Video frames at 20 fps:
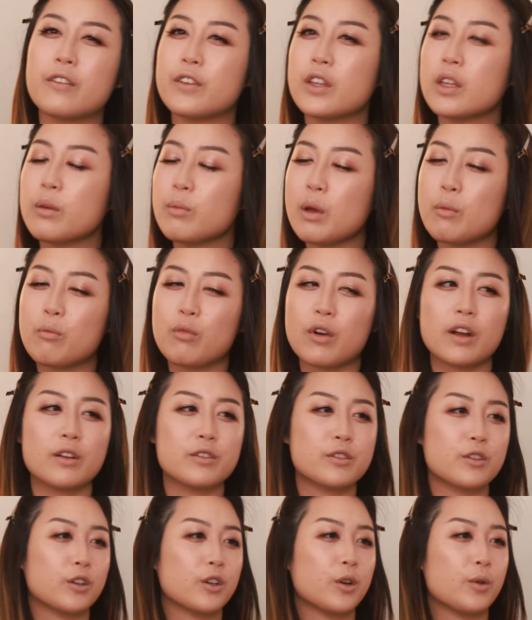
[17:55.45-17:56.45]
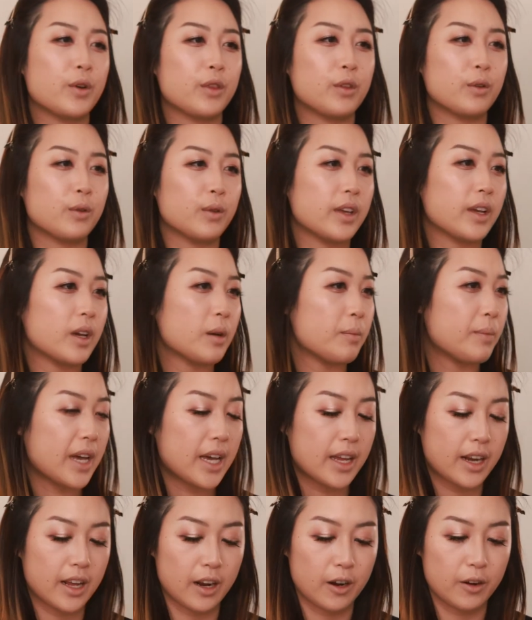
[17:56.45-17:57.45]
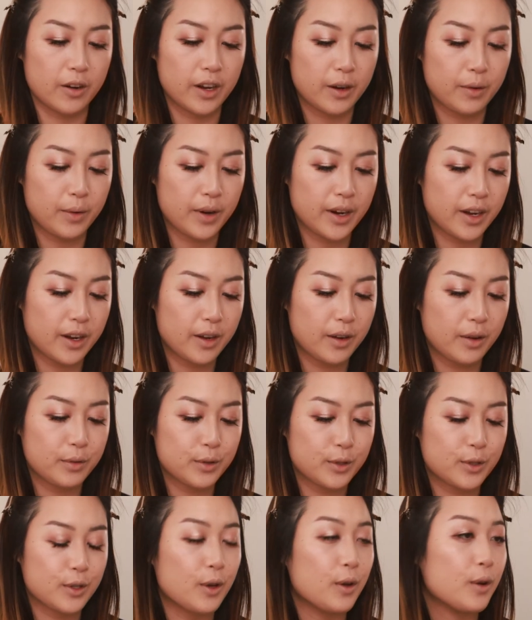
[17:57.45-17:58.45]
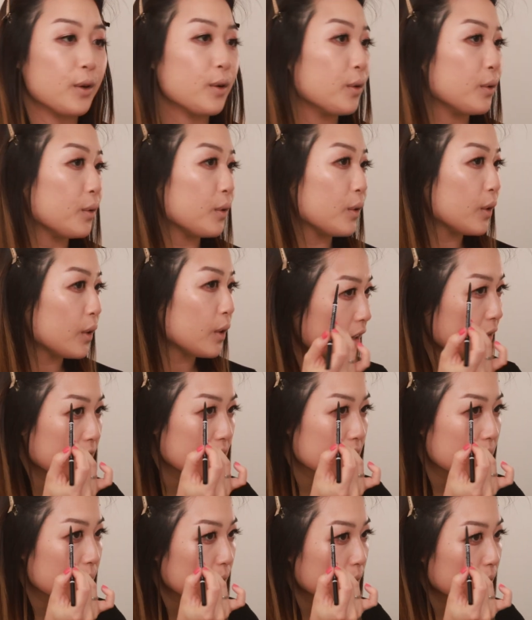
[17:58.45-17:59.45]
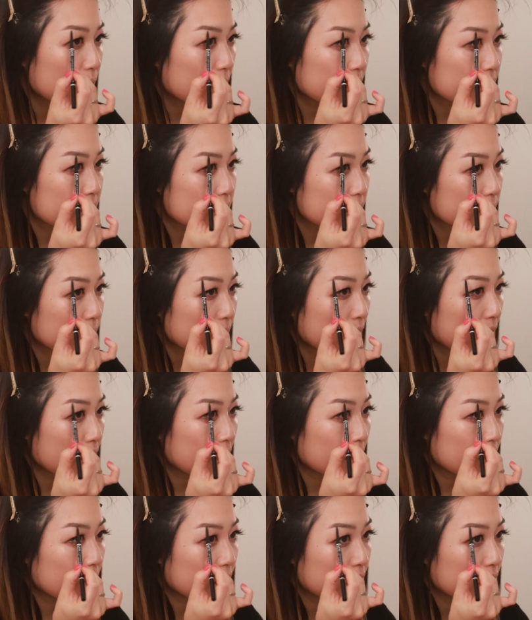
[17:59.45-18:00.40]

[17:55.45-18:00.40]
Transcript: I feel like my brows are going through like a bad hair day right now, so give it some grace, okay?